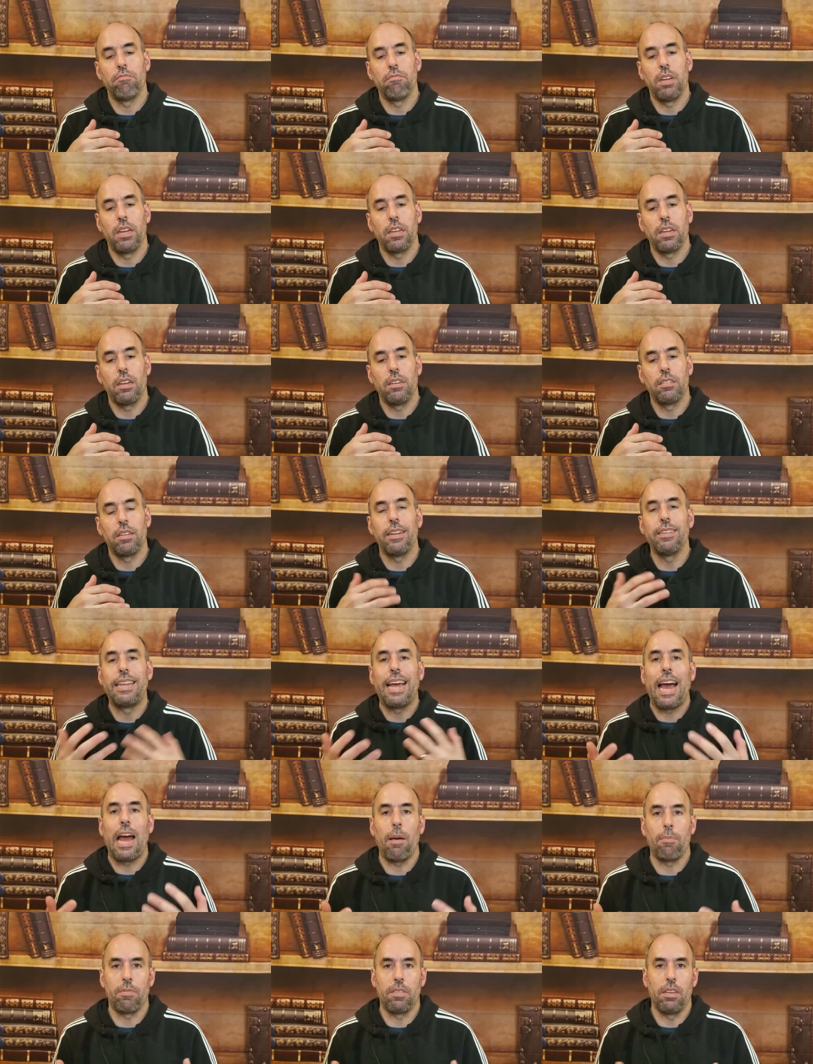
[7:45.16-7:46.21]
I guess,
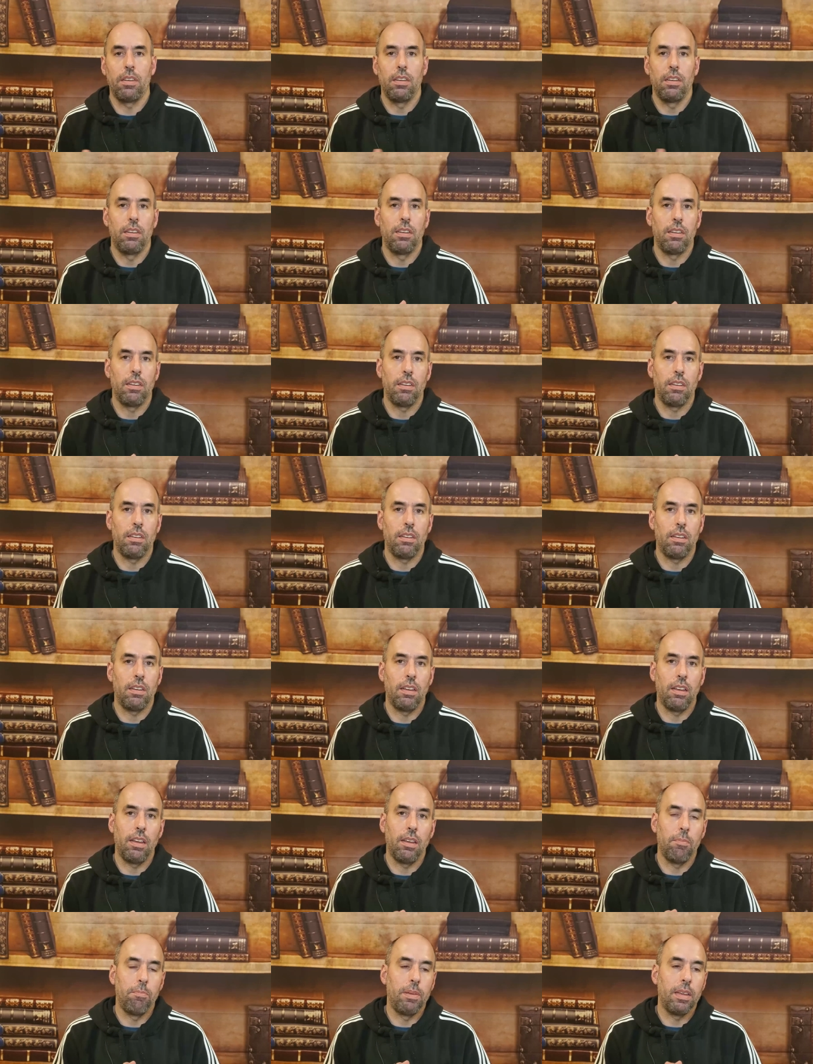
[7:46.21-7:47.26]
adapt
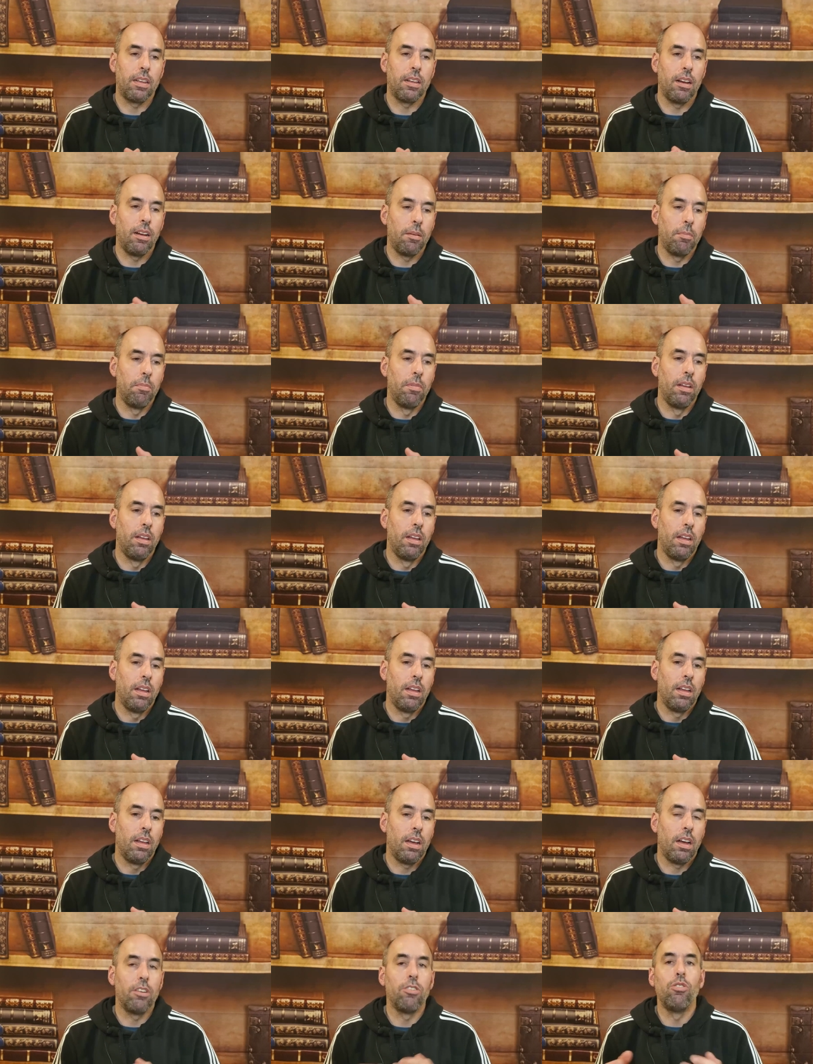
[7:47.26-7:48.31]
and become
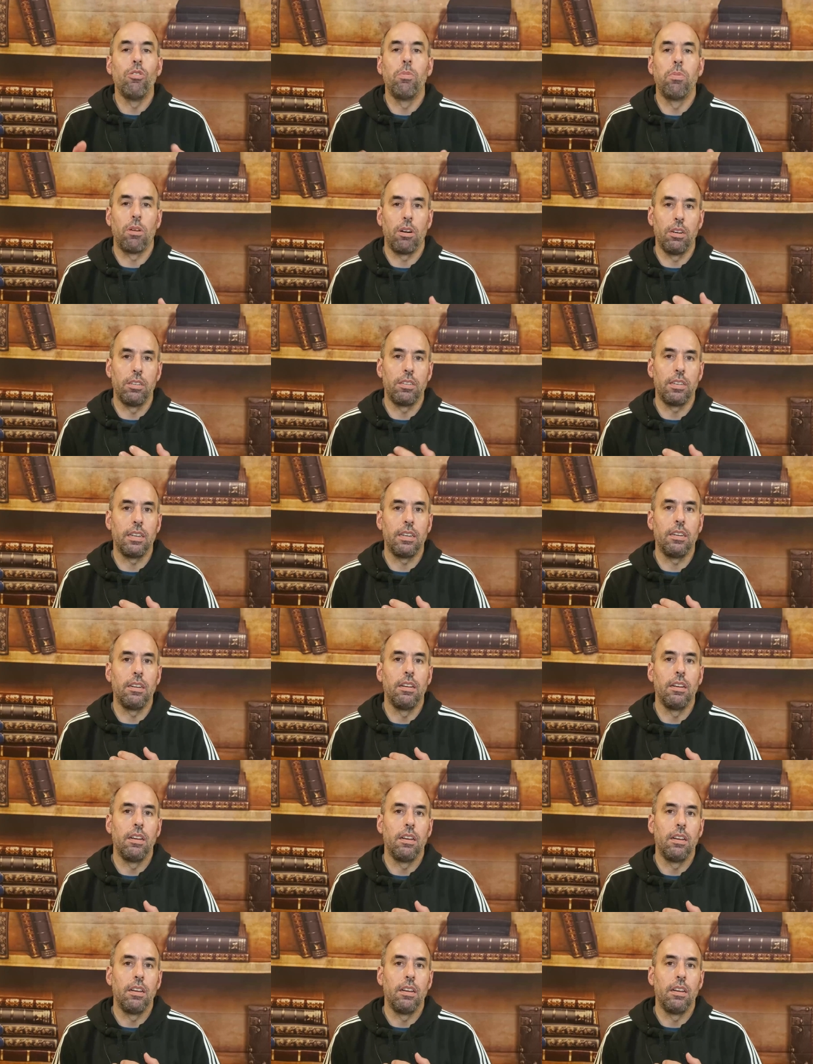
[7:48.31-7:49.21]
a new person